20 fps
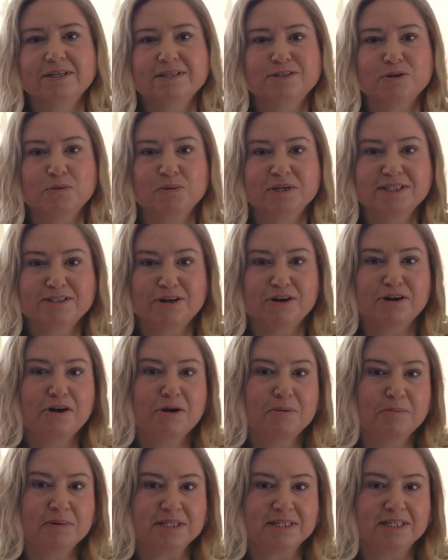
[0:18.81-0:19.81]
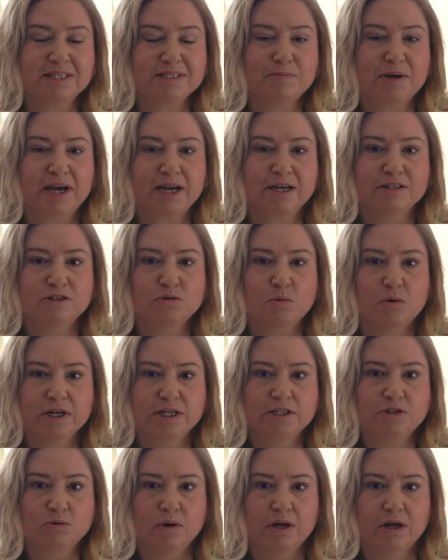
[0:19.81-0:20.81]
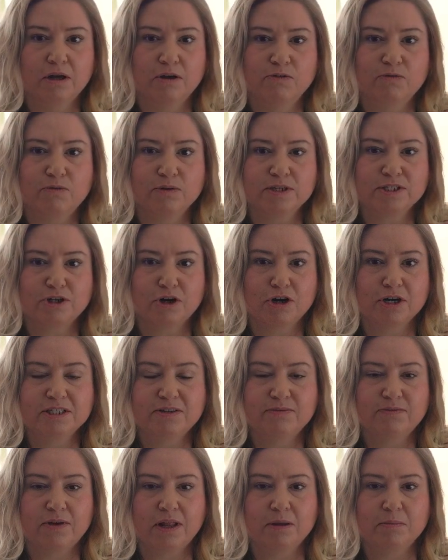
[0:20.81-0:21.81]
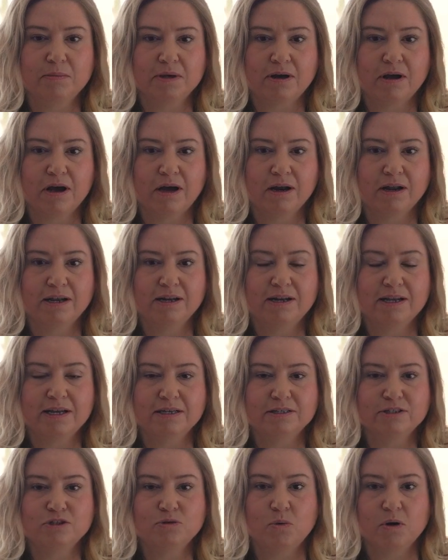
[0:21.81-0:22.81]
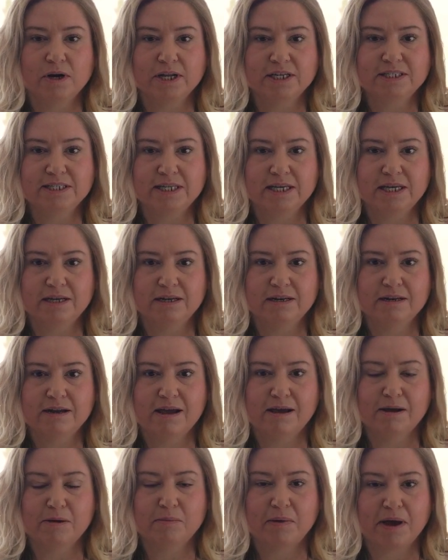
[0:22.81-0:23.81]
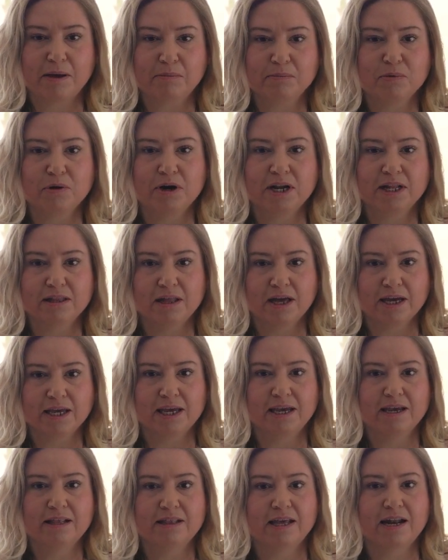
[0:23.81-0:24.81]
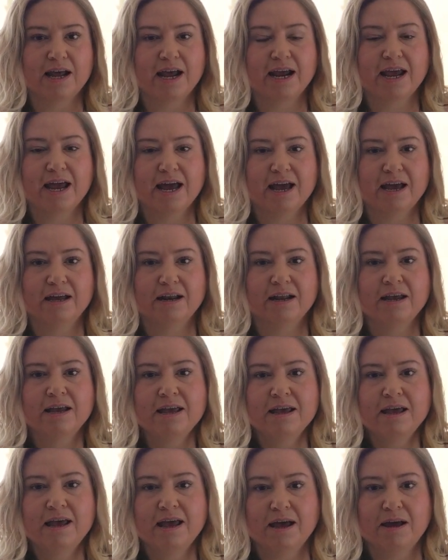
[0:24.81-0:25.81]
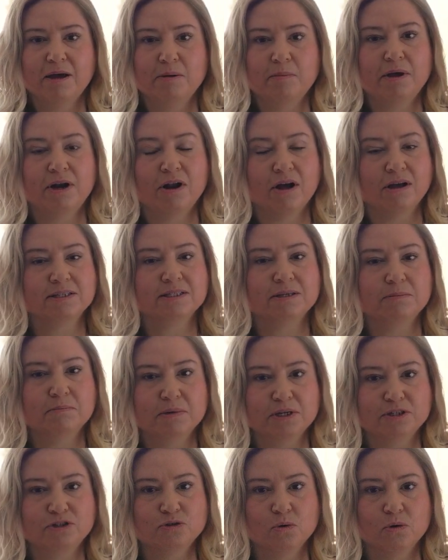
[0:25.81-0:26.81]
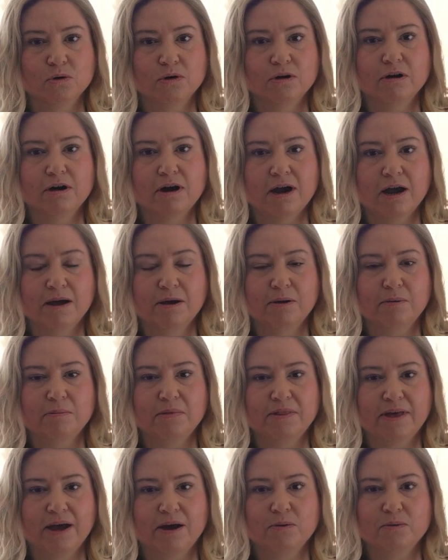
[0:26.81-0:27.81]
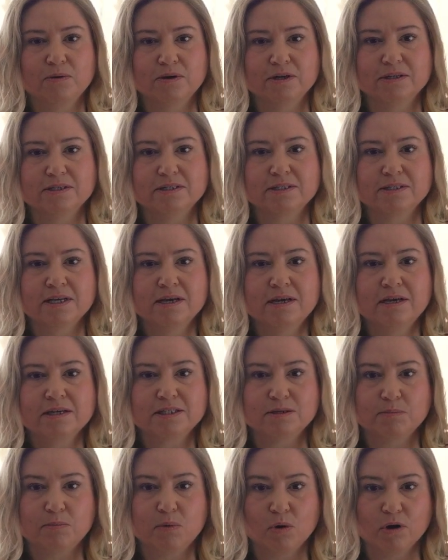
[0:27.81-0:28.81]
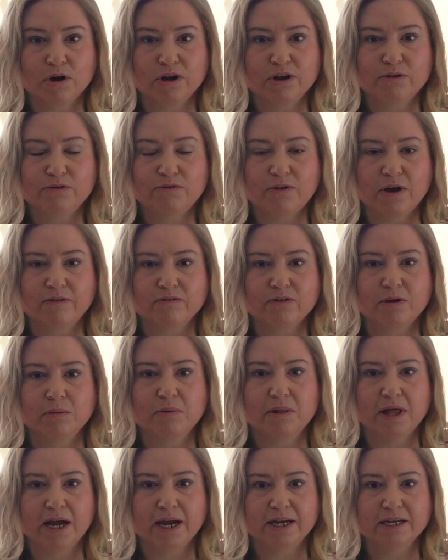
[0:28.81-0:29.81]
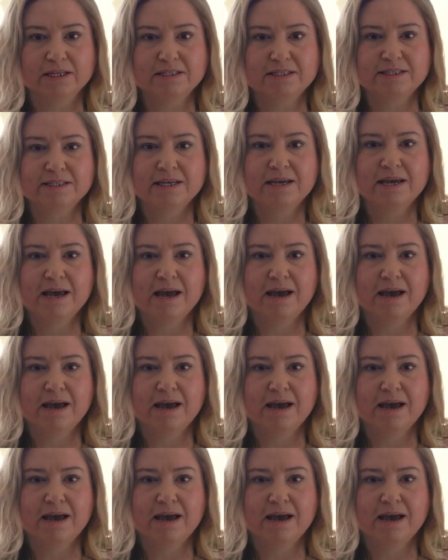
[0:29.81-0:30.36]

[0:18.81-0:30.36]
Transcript: So we started our business back in 2012. We started development on it in 2010. I'm pretty lucky in that I had an awesome mentor that was supportive of compliance.